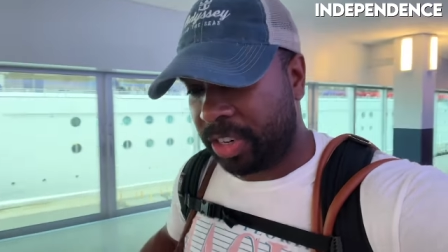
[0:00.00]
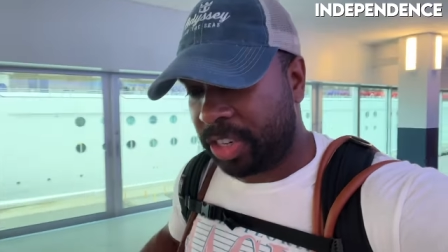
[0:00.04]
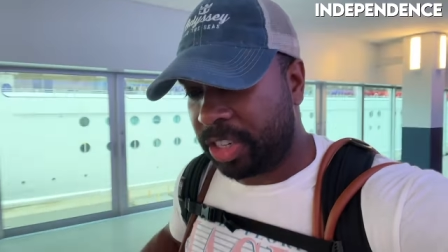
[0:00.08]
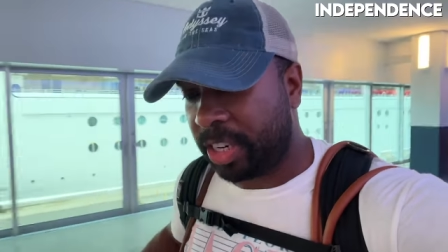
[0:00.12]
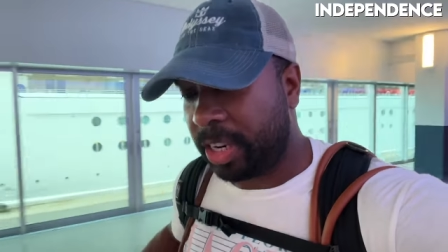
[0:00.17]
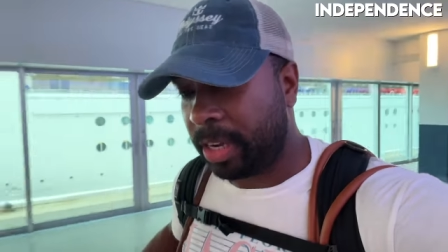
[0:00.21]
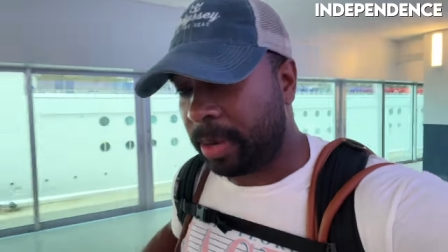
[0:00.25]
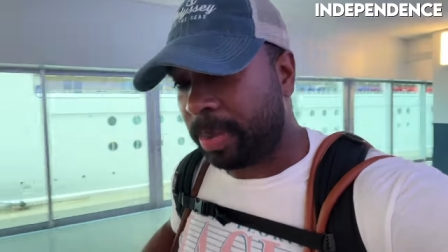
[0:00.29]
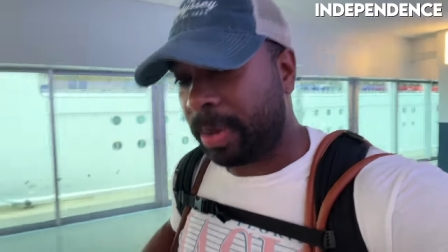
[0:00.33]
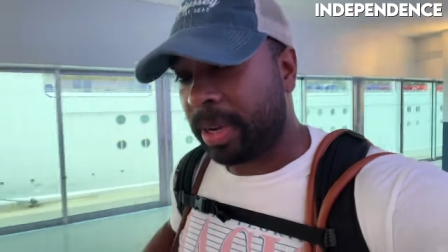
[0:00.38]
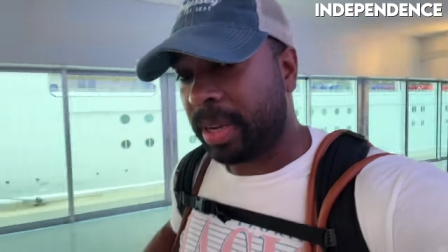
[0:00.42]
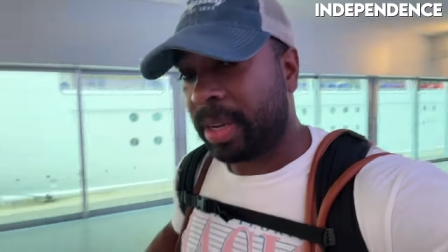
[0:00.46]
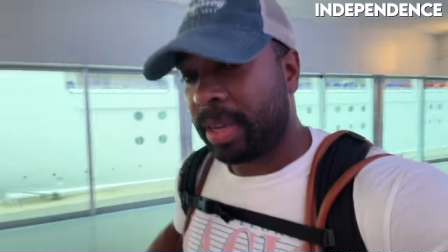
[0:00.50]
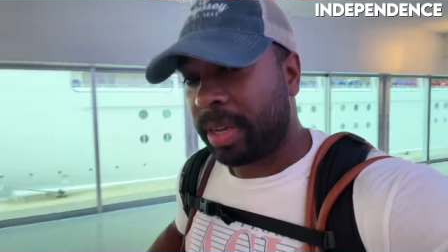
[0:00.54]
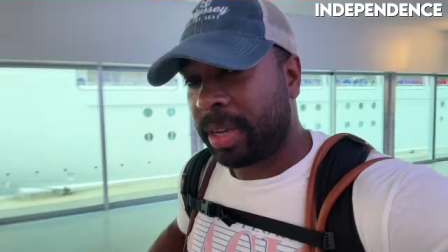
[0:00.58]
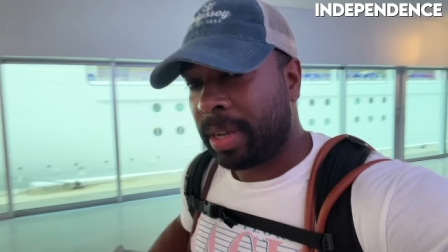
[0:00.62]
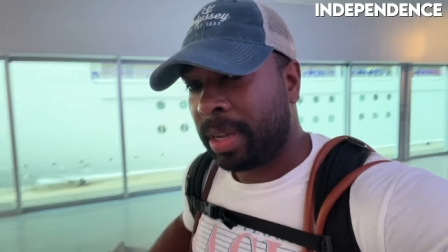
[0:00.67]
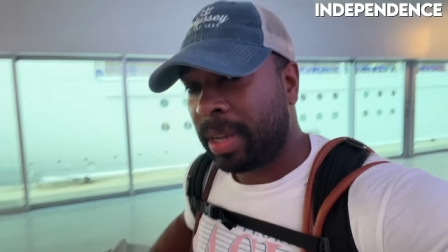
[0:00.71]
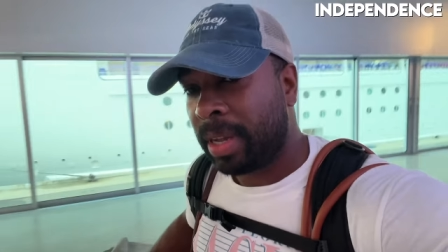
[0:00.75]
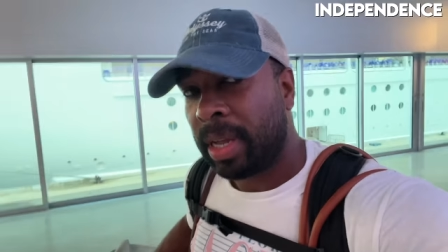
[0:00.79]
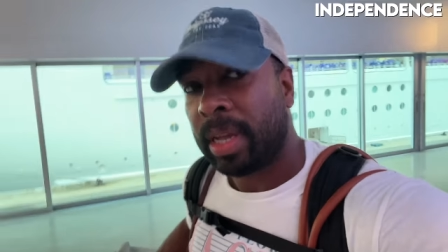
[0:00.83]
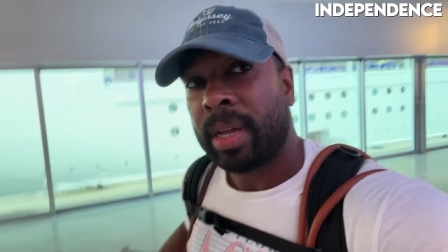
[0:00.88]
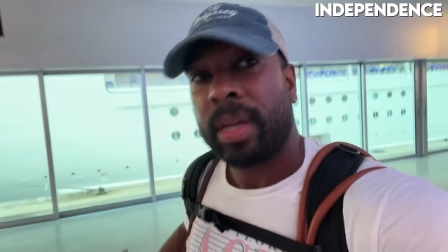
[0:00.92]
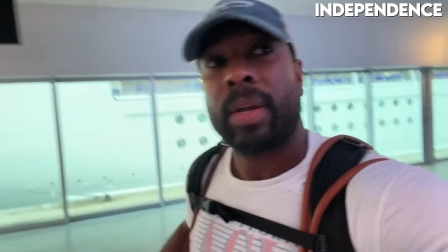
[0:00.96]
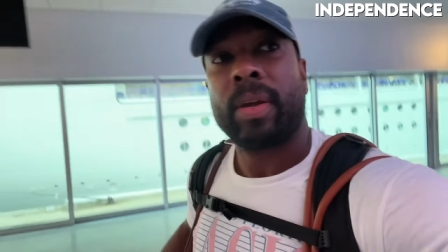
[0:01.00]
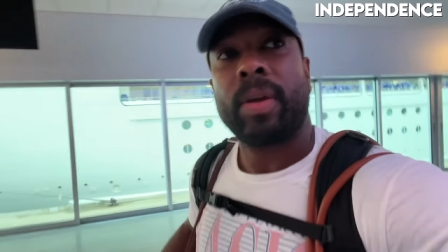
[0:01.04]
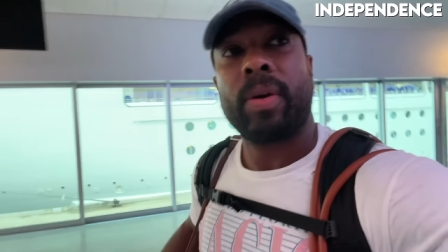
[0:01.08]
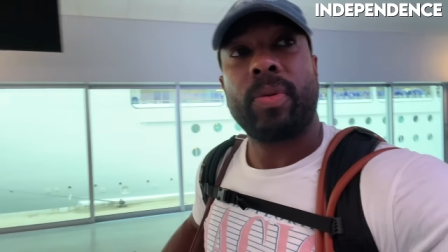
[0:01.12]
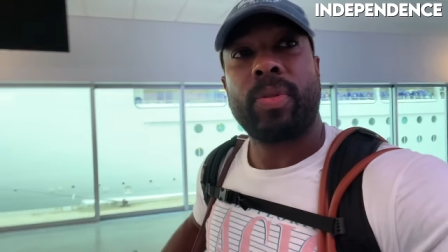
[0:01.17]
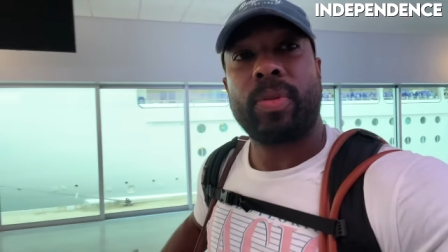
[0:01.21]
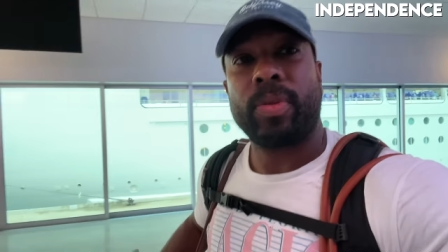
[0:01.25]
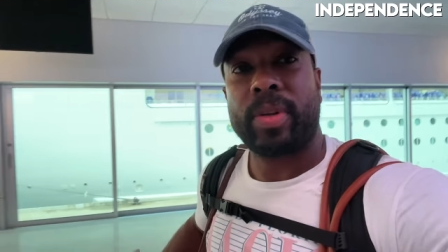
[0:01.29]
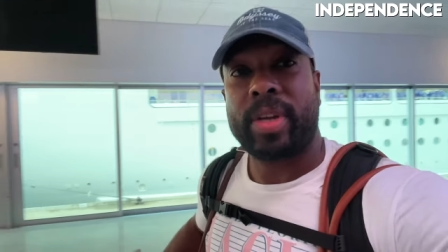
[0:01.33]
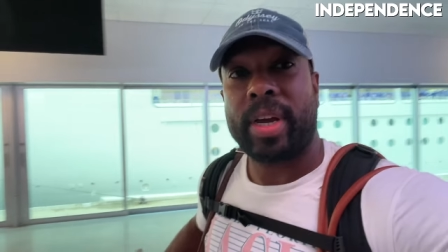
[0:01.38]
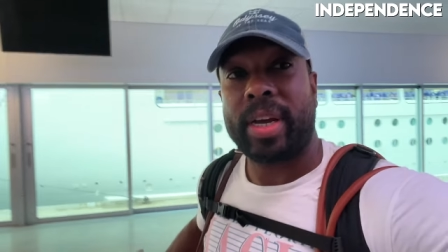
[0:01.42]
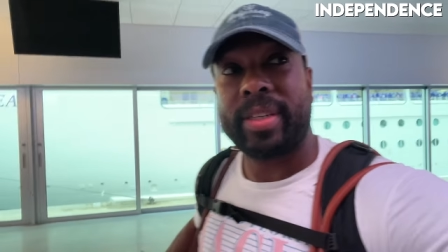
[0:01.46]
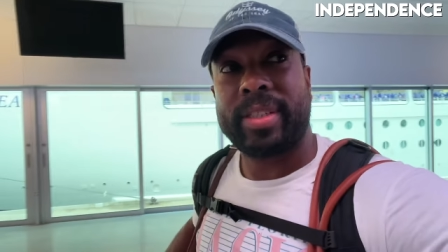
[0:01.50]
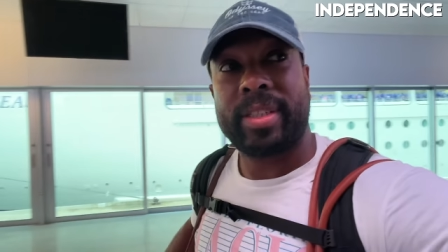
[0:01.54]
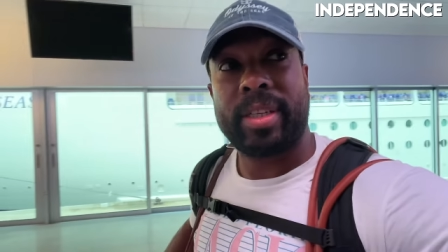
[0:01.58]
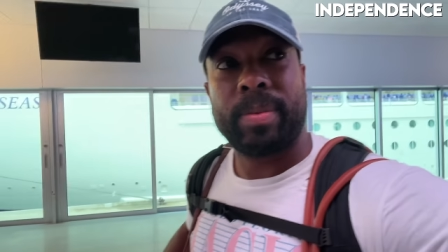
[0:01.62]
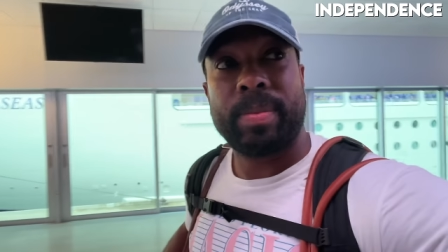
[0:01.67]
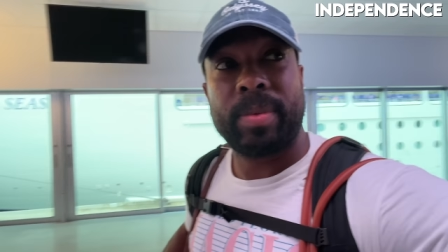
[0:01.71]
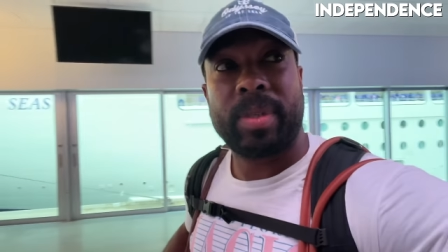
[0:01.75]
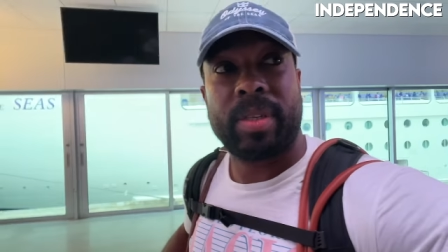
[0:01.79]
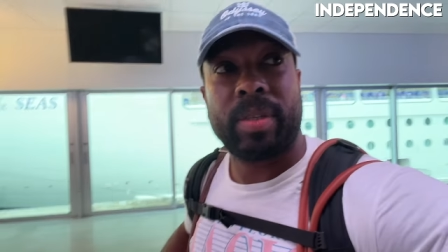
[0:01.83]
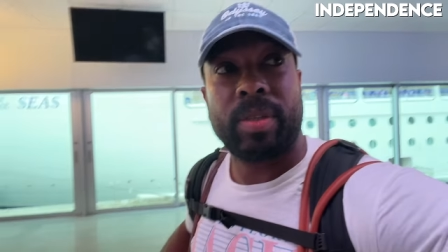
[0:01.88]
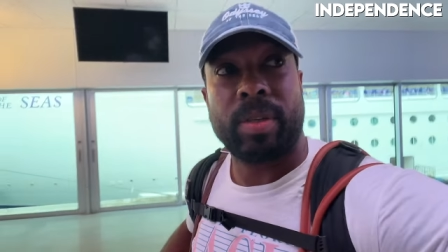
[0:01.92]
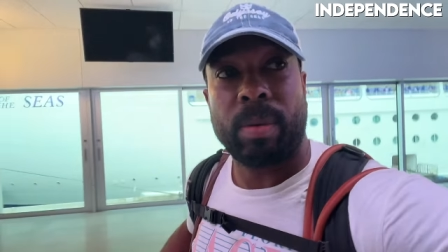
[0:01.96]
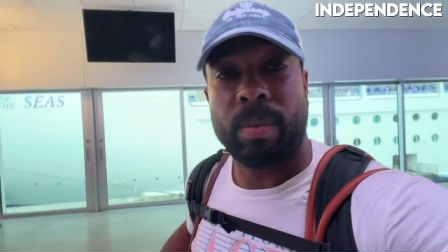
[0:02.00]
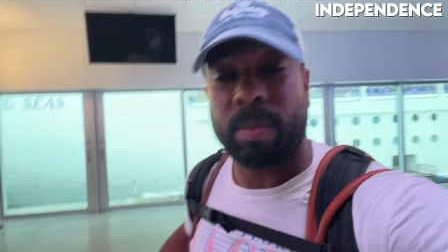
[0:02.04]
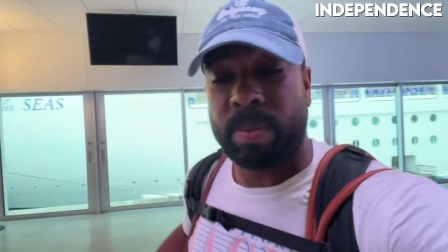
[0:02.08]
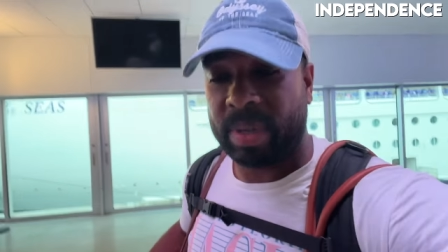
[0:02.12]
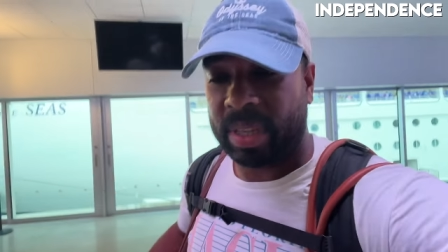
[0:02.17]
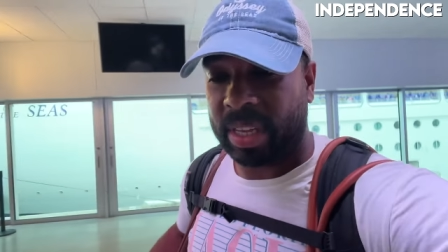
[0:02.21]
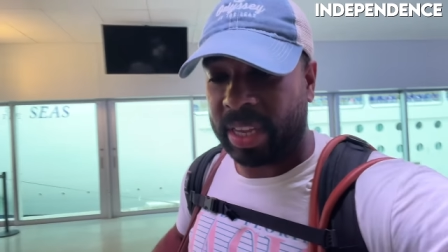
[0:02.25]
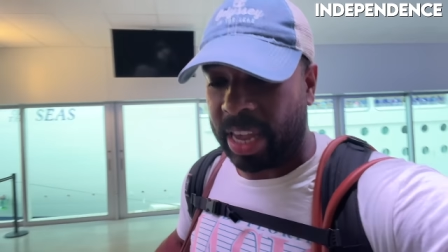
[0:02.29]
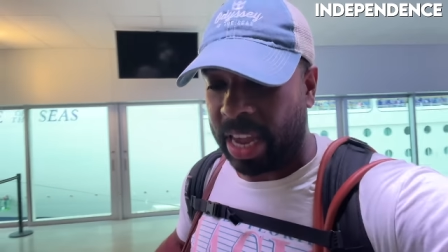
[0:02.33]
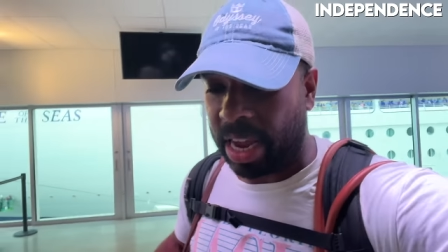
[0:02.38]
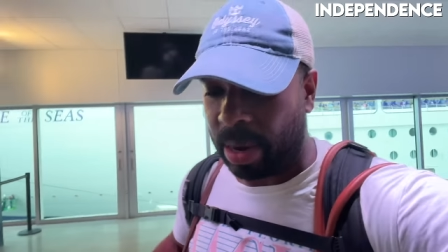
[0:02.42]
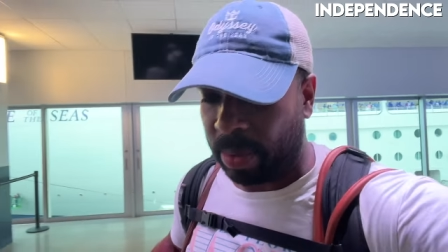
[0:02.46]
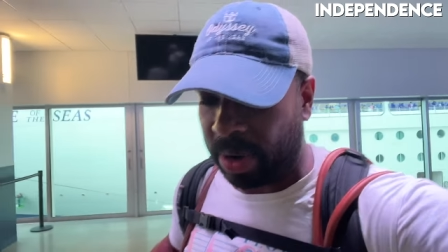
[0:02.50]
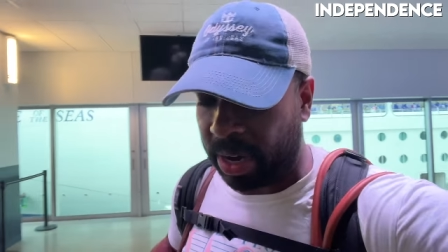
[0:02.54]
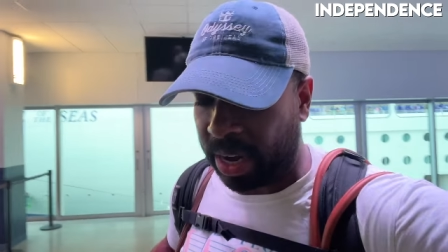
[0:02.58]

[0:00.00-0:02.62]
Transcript: ship, go through customs. So I'm gonna put the camera